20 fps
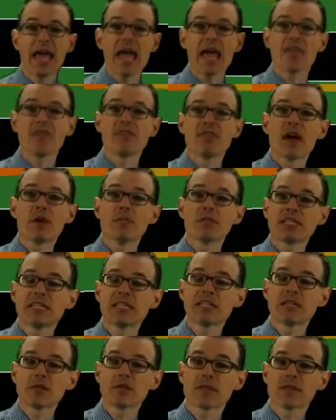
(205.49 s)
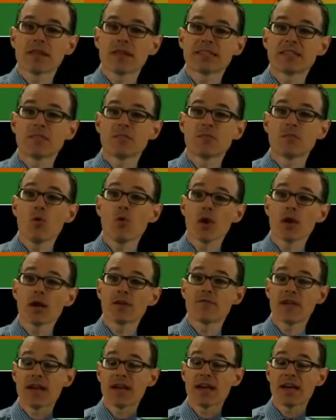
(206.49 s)
And then we teach something that's even more in
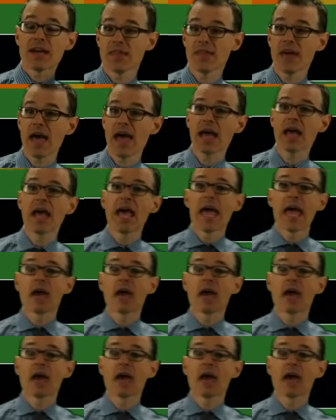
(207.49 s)
advance on that.